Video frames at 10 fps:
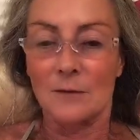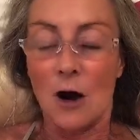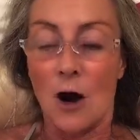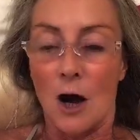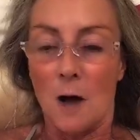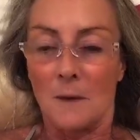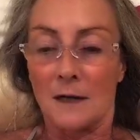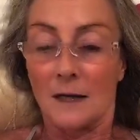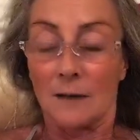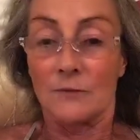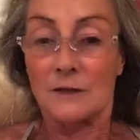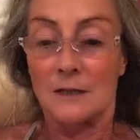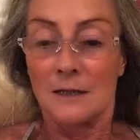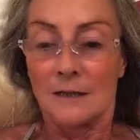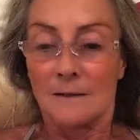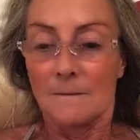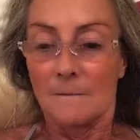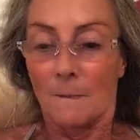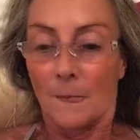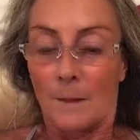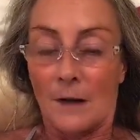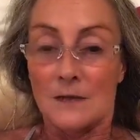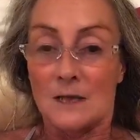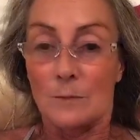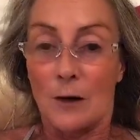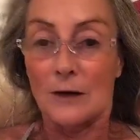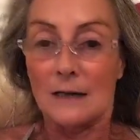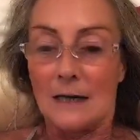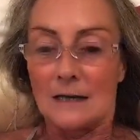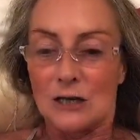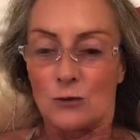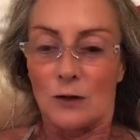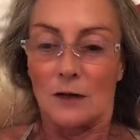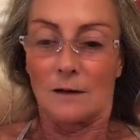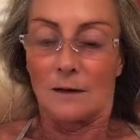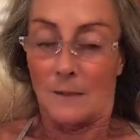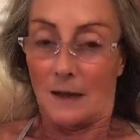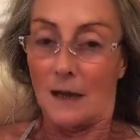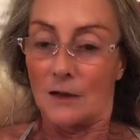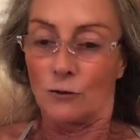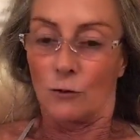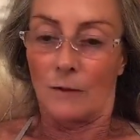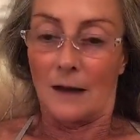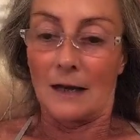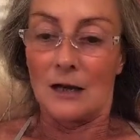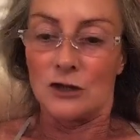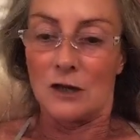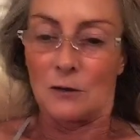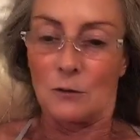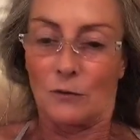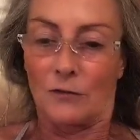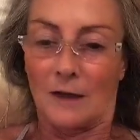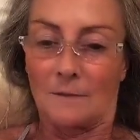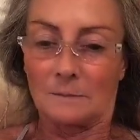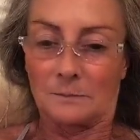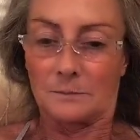calm and comforted because it's a body heat as well and your energy and your thing.